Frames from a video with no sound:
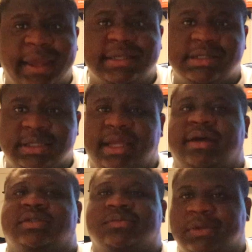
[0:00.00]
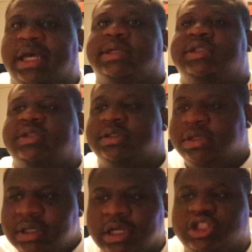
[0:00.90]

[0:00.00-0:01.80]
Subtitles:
18,000. Yes, a